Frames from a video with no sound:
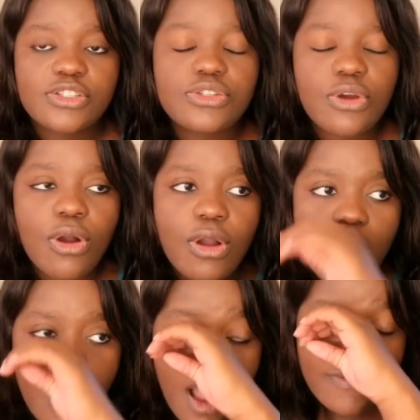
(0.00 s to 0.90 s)

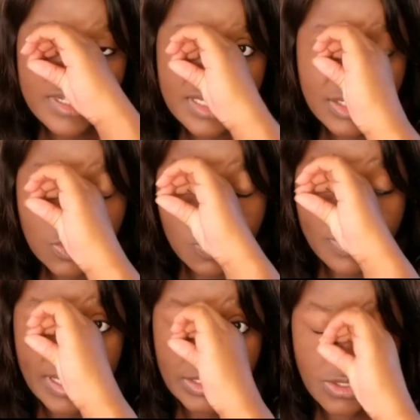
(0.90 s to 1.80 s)
So obviously to
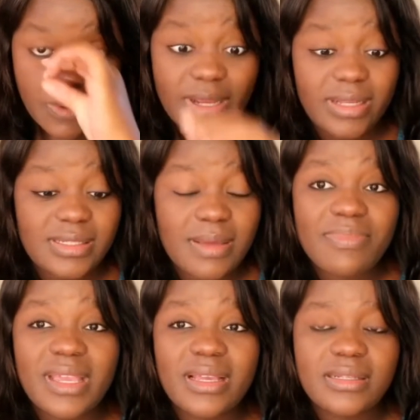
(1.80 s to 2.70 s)
me, sorry,
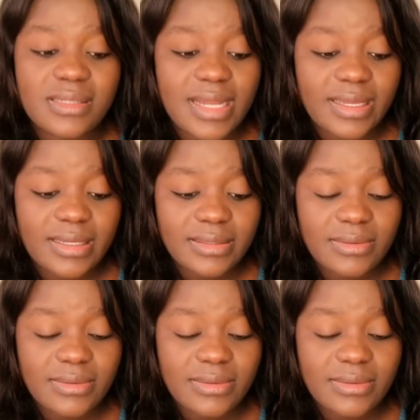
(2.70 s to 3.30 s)
something, it's like